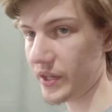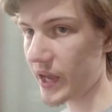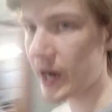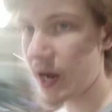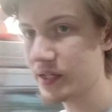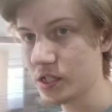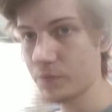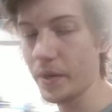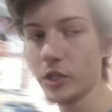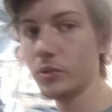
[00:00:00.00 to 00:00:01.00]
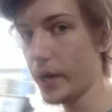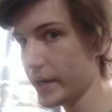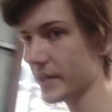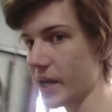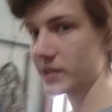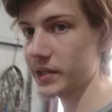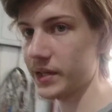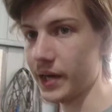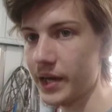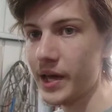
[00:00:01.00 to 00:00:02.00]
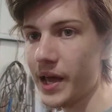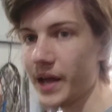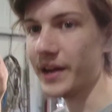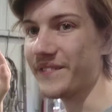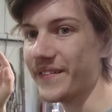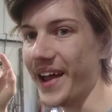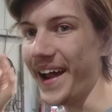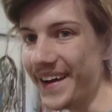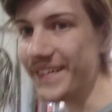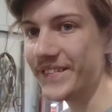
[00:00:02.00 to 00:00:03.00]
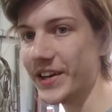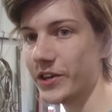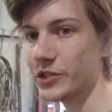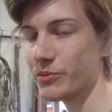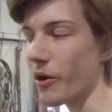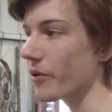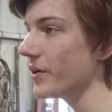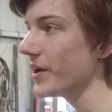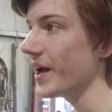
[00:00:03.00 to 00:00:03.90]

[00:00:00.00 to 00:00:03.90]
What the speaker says: that has a special head gasket in it, and if anything goes wrong,